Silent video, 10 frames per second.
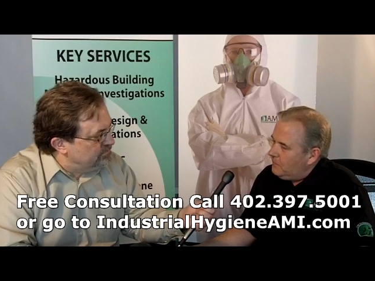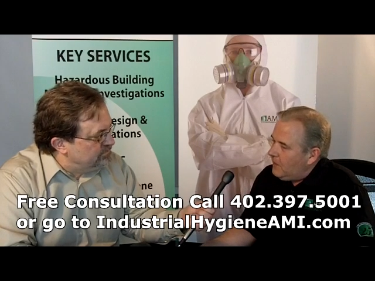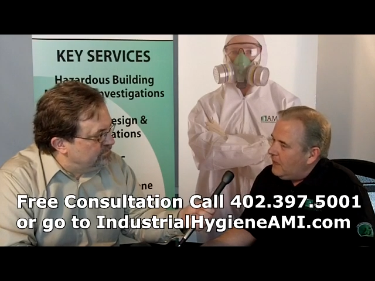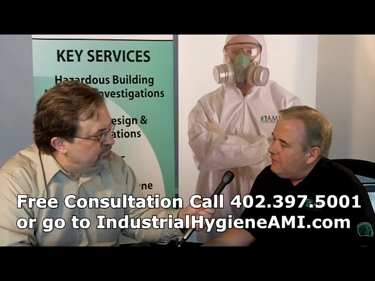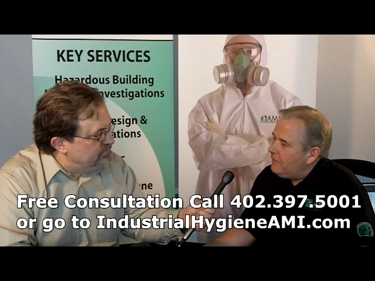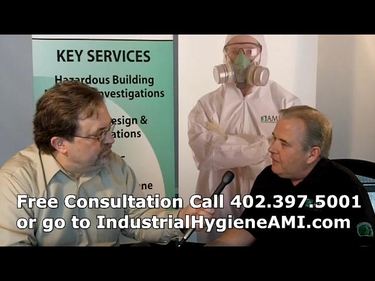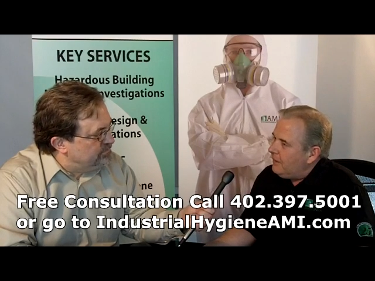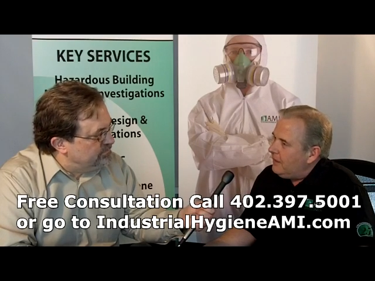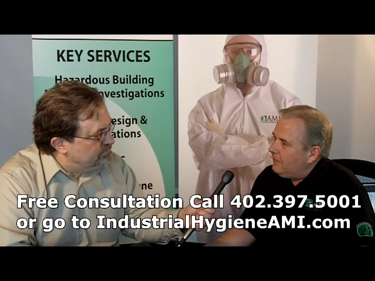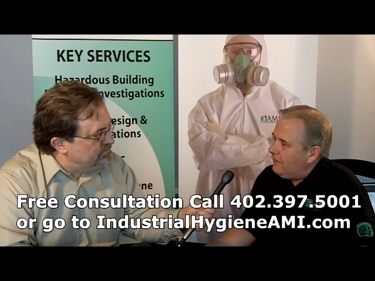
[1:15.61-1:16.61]
Speaker 1: not
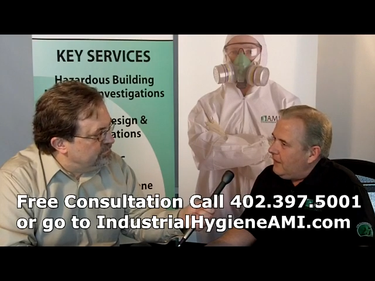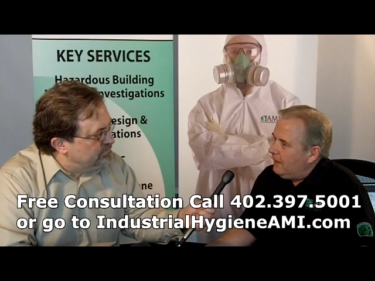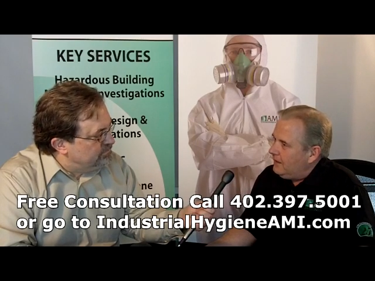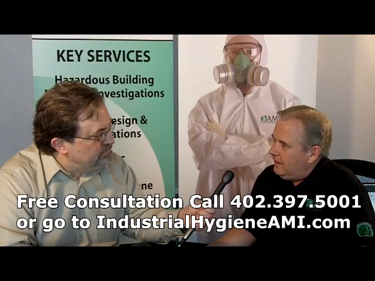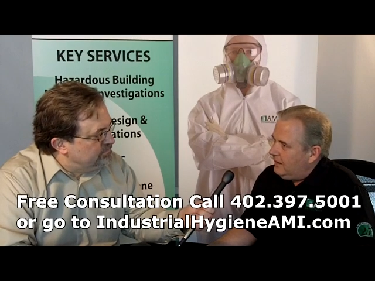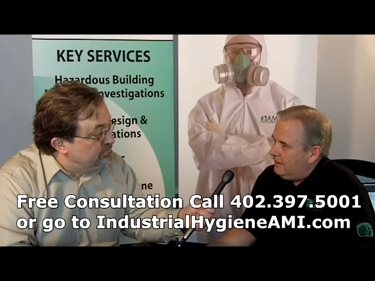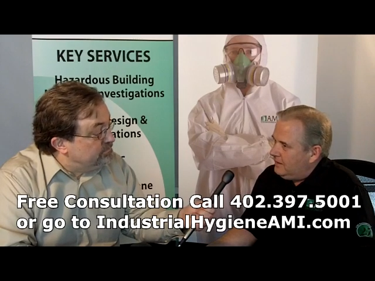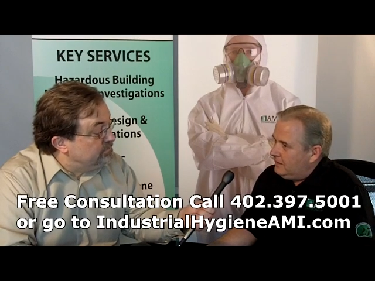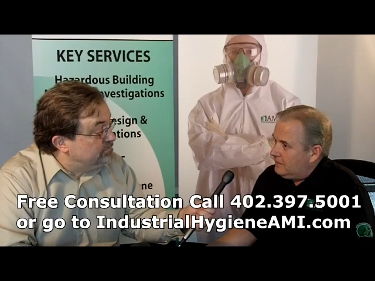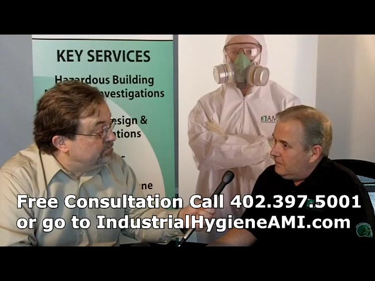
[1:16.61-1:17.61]
everything that
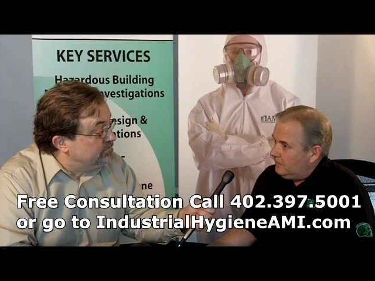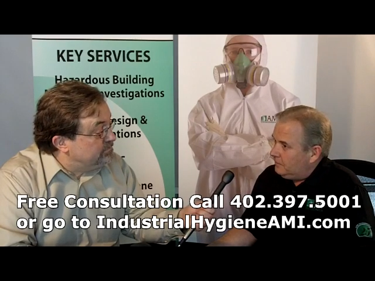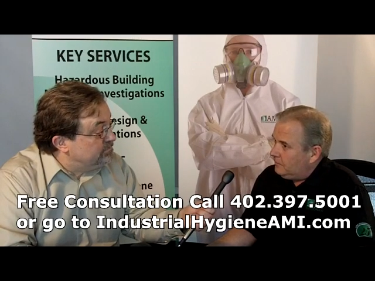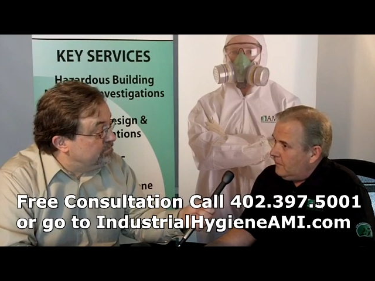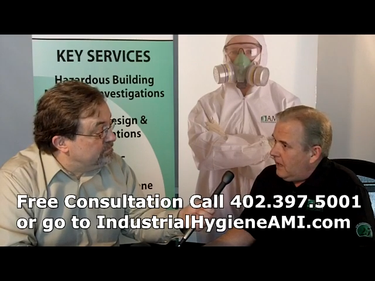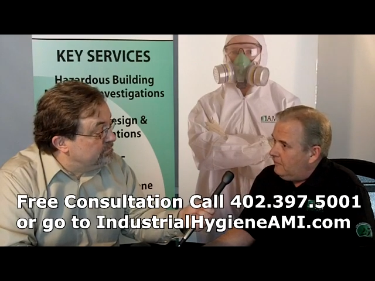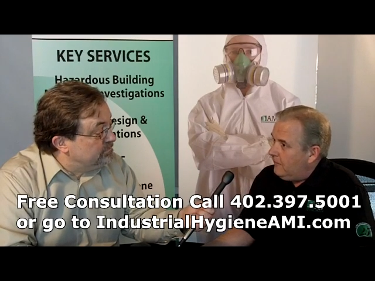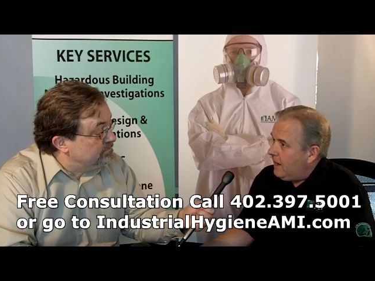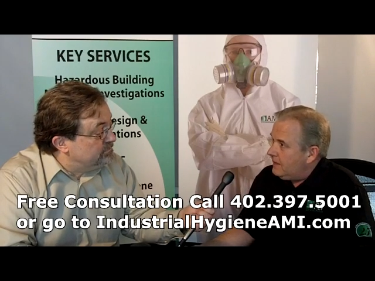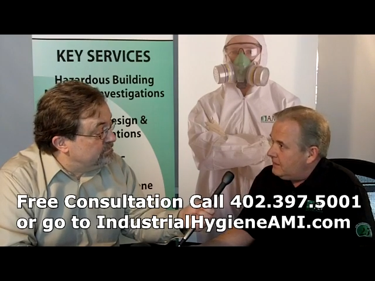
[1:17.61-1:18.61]
is
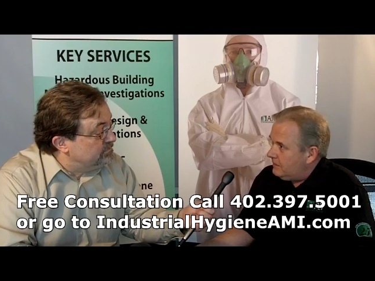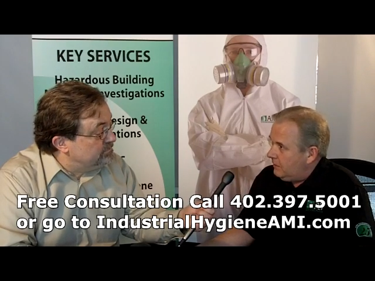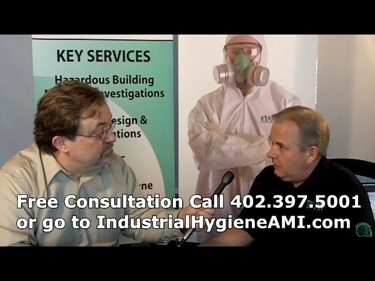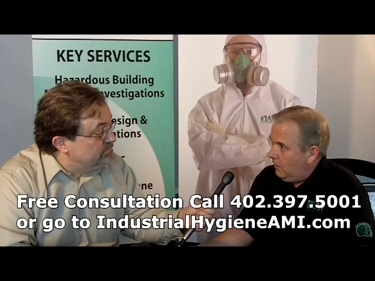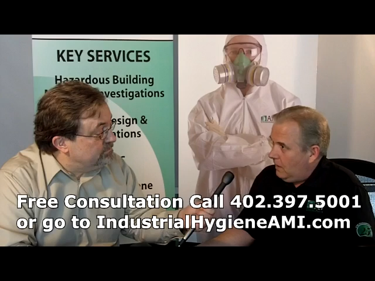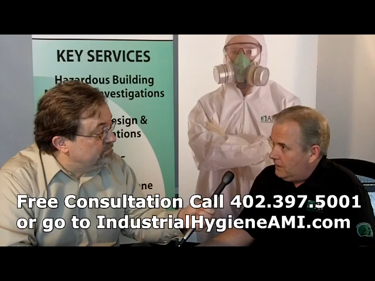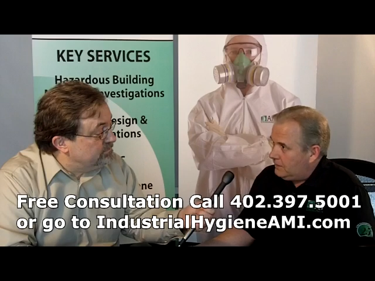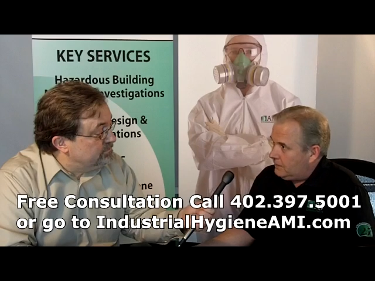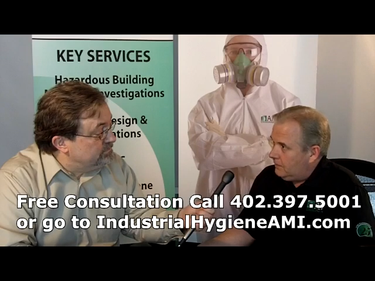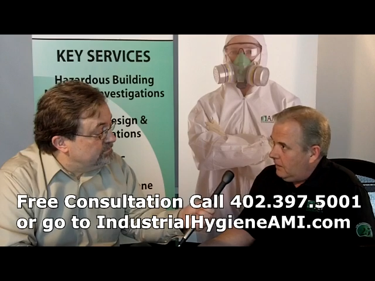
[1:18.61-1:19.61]
advised to
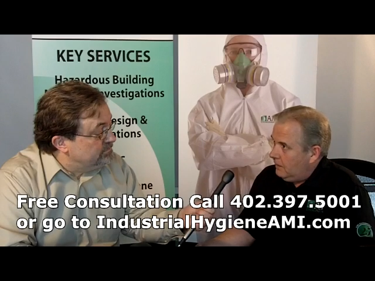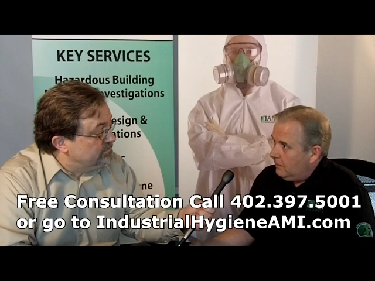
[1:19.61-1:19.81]
us